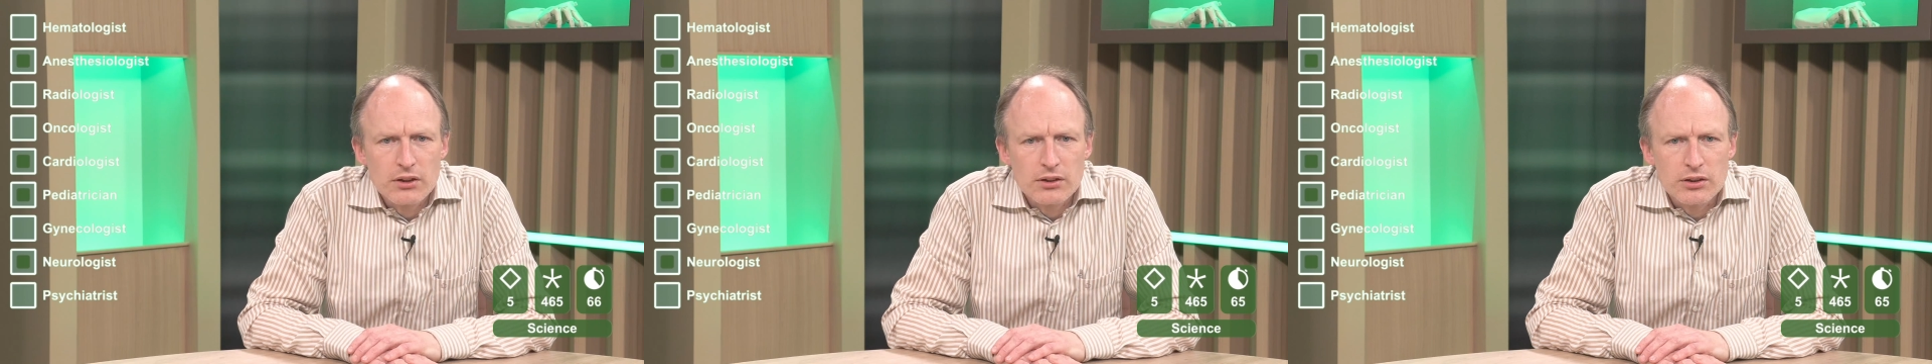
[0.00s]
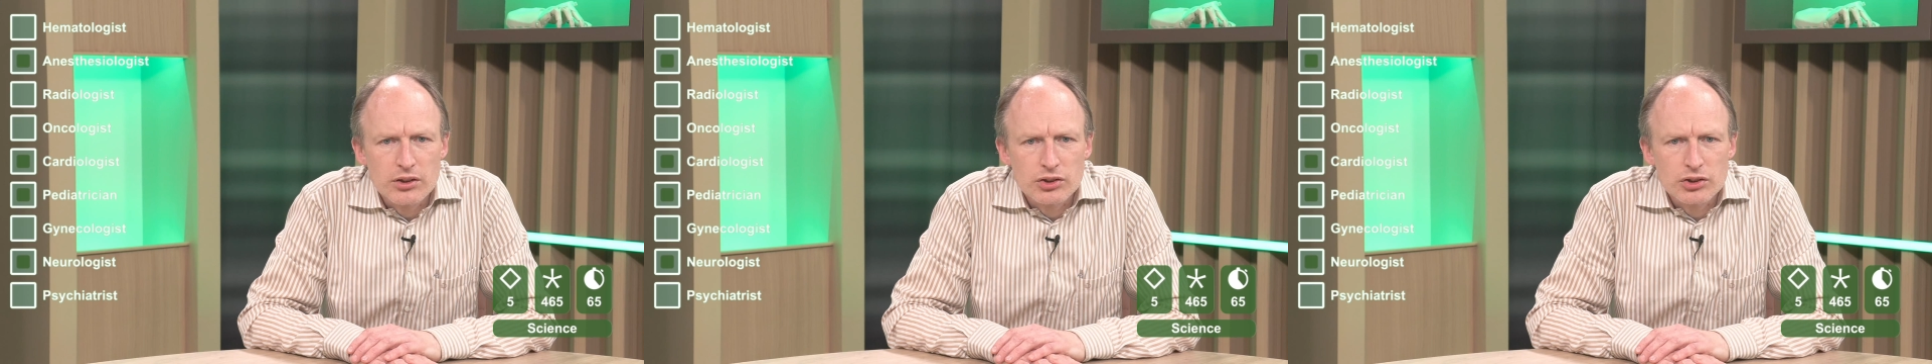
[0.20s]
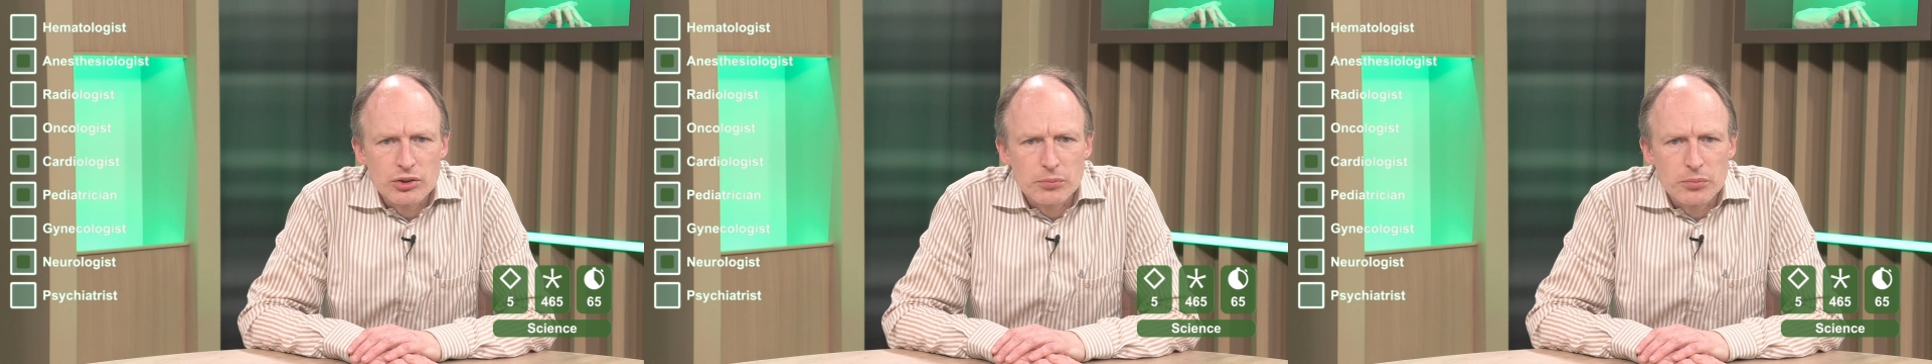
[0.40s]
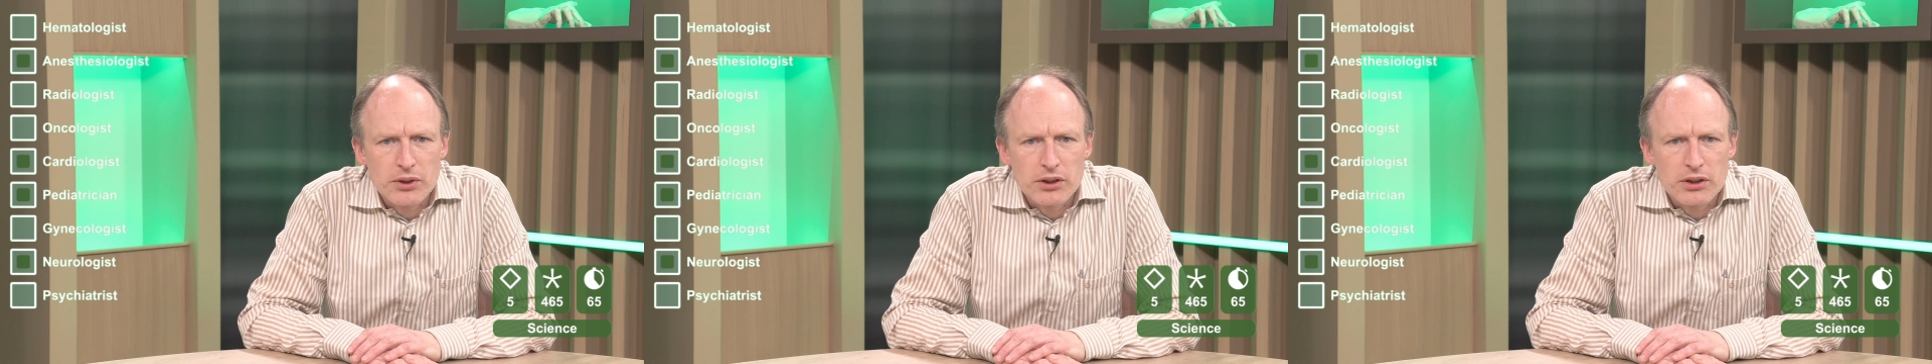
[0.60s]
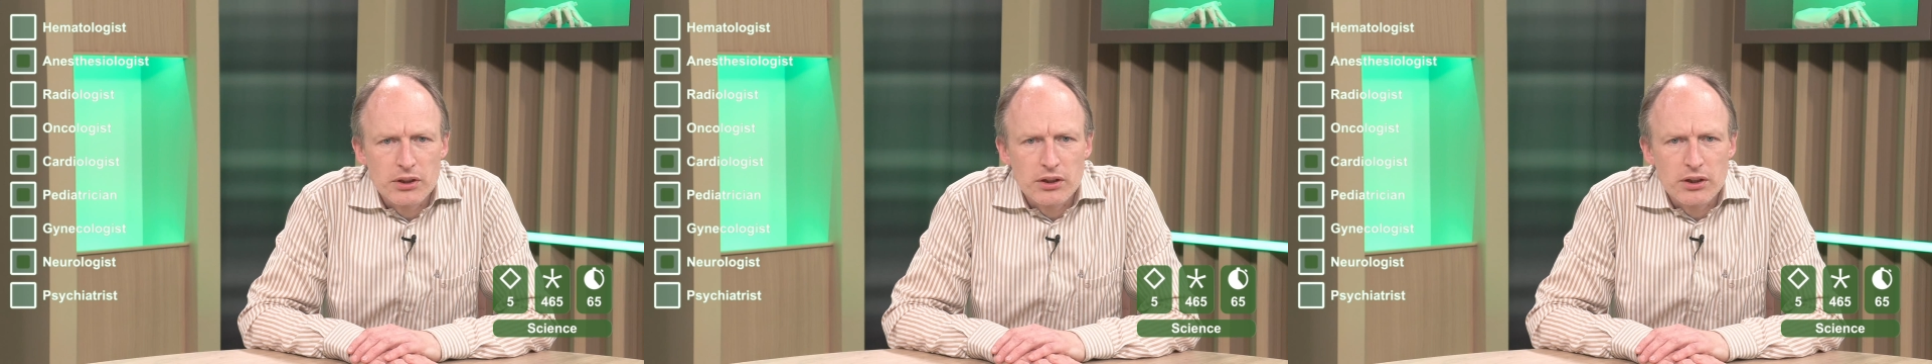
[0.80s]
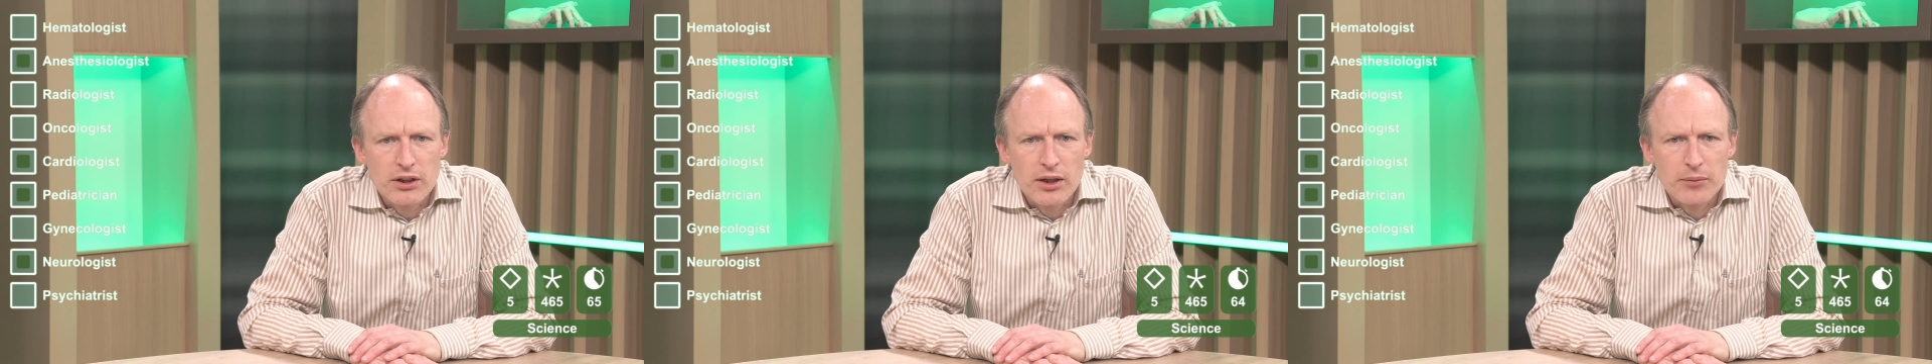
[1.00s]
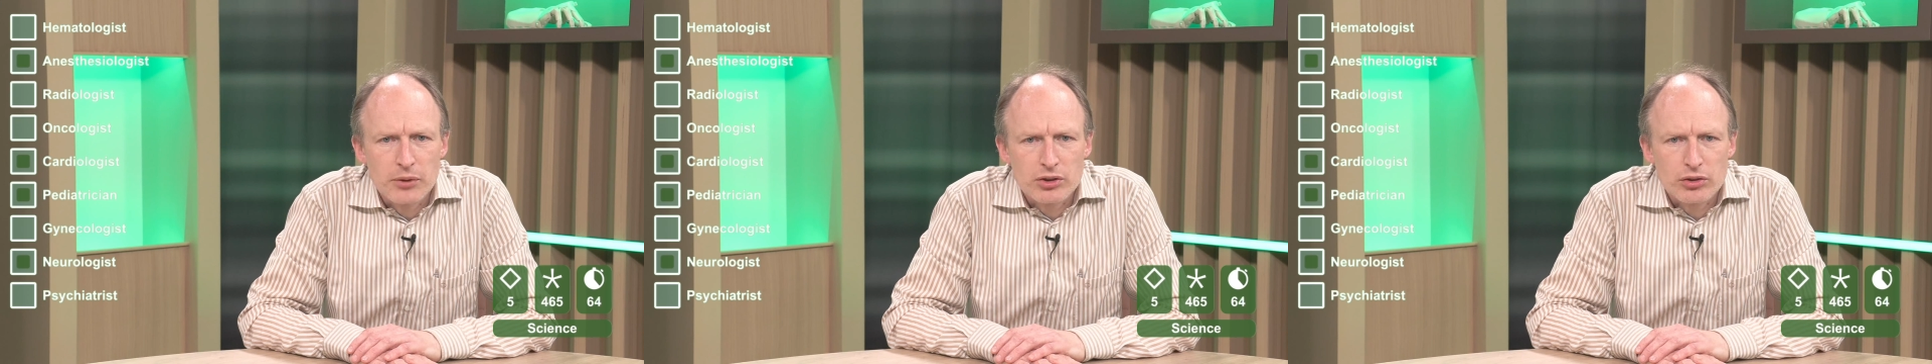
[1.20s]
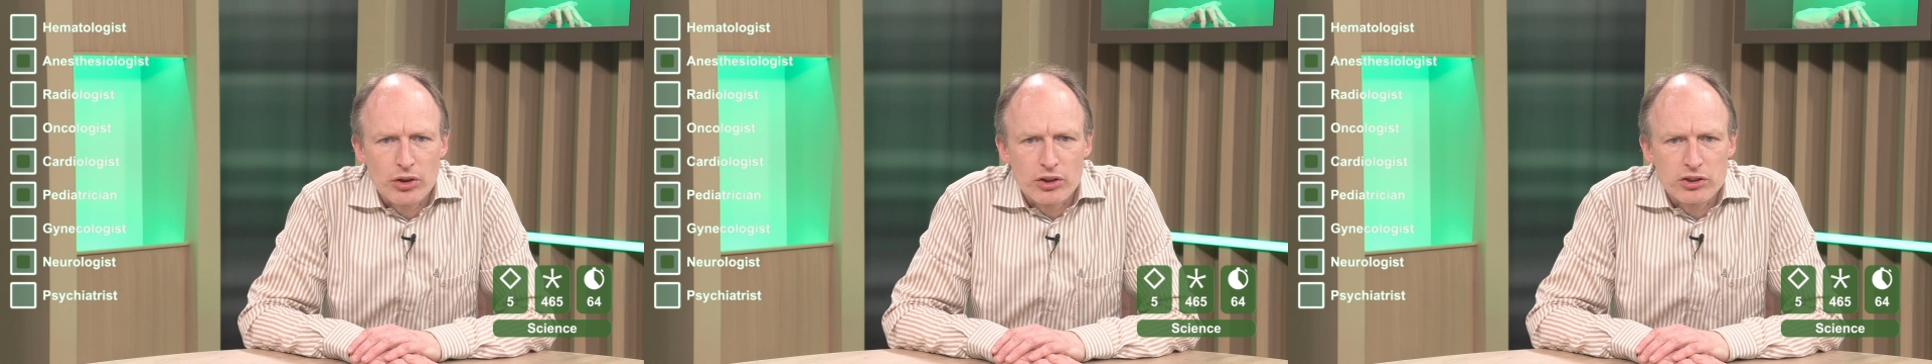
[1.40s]
this should be a
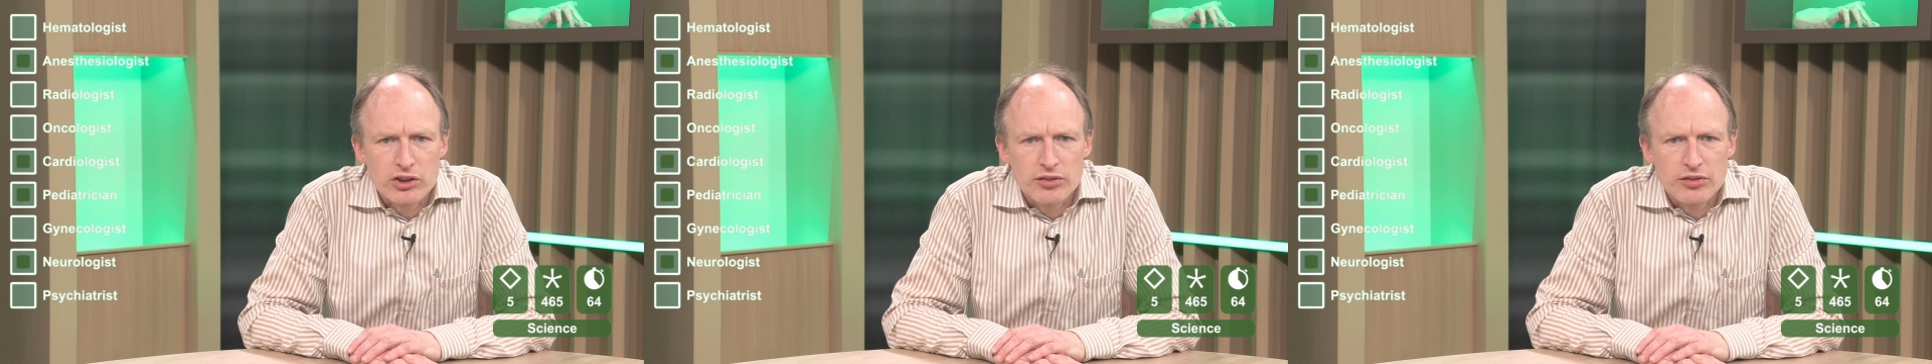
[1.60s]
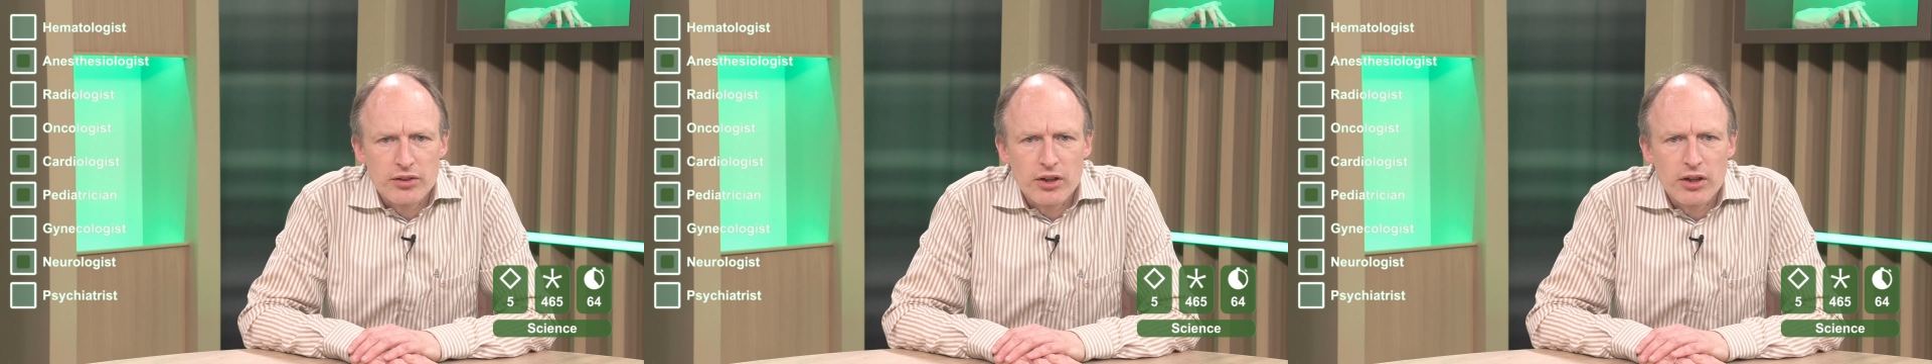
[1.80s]
hematologist,